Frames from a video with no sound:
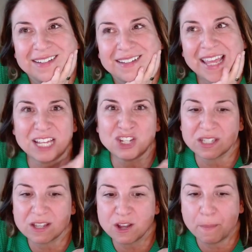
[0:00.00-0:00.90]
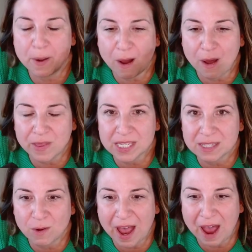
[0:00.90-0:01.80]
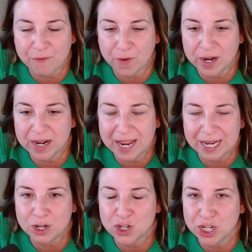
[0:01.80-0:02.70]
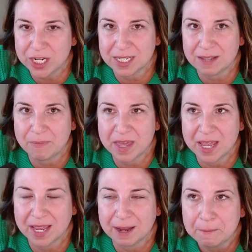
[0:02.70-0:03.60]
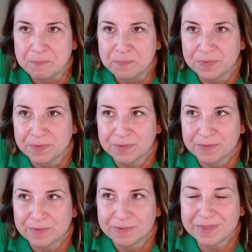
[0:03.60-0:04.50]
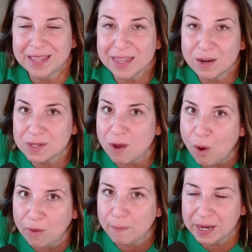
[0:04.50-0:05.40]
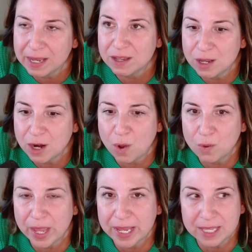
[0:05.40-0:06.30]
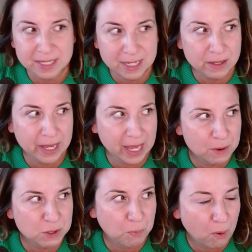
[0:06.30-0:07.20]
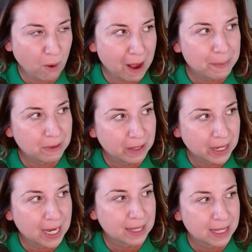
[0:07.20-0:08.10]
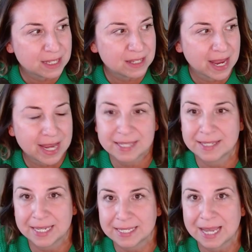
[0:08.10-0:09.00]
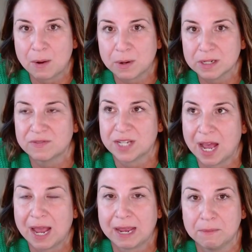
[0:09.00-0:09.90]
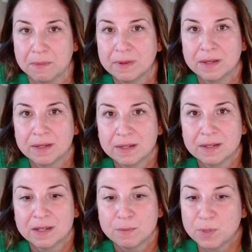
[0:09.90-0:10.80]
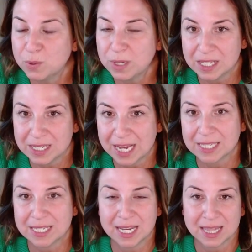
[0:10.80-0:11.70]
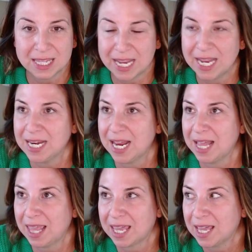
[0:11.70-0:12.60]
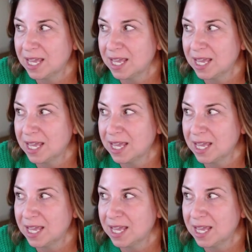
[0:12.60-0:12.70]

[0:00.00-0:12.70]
Like it just you put all this effort and energy into something. Not that it was all, but it, like still like it was probably, let's say, 6 hours of time between the texting and the date, and like